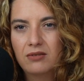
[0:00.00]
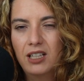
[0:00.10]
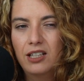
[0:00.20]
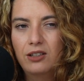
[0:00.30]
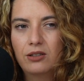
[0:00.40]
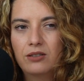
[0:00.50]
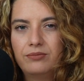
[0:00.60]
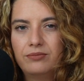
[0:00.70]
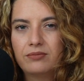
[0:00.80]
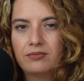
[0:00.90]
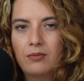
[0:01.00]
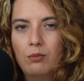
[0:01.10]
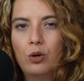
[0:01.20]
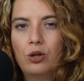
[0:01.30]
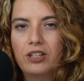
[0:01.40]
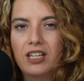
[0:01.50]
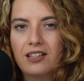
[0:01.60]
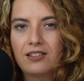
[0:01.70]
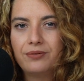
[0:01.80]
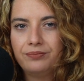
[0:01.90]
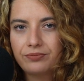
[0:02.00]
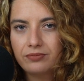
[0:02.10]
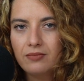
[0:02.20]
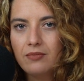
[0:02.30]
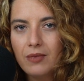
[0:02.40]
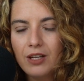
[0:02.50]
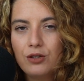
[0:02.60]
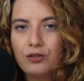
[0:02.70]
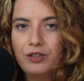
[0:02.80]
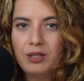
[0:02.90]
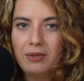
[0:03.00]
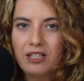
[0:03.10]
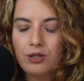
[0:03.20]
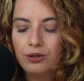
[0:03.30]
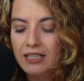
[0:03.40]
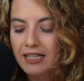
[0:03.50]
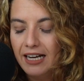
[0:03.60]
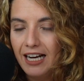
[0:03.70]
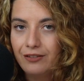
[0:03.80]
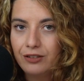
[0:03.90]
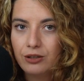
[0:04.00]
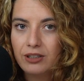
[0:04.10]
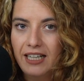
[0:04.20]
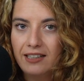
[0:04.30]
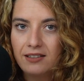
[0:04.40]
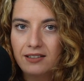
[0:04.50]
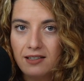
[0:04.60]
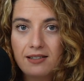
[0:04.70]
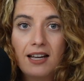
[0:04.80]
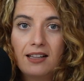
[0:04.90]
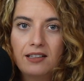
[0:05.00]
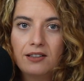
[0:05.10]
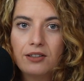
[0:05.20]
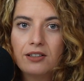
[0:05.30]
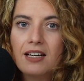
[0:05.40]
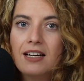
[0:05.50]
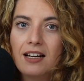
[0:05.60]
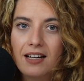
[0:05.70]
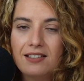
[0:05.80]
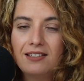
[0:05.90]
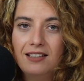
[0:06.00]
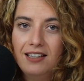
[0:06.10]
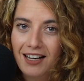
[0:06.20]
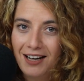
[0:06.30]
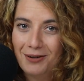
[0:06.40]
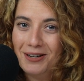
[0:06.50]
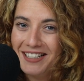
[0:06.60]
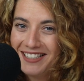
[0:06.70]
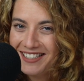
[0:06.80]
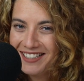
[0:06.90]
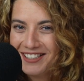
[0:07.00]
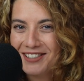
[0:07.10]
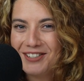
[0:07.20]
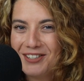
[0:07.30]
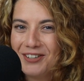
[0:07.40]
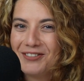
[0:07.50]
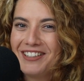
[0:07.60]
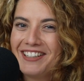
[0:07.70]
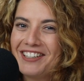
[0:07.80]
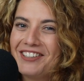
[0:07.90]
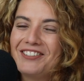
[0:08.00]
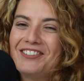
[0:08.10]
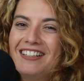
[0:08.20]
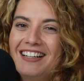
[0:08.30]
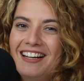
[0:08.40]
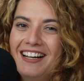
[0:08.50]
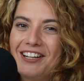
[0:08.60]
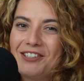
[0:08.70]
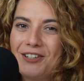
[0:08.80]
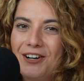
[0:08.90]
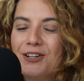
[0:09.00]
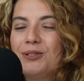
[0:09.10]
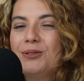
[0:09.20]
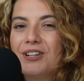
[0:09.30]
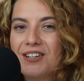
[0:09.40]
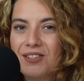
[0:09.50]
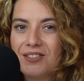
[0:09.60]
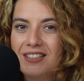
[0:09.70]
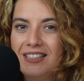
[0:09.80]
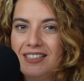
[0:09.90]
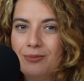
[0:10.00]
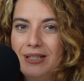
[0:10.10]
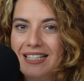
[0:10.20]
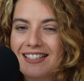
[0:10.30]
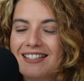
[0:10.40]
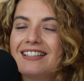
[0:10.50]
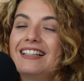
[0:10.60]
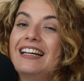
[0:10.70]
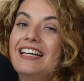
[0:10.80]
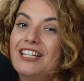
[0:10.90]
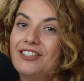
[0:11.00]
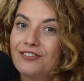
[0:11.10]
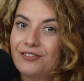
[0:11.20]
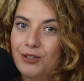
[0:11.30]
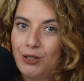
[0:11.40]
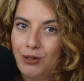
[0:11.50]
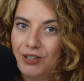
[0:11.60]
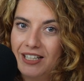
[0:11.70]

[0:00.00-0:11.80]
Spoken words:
I don't know, molding it to fit me. So have a look at the calendar and see how it's serving you. Or are you constantly being a slave to your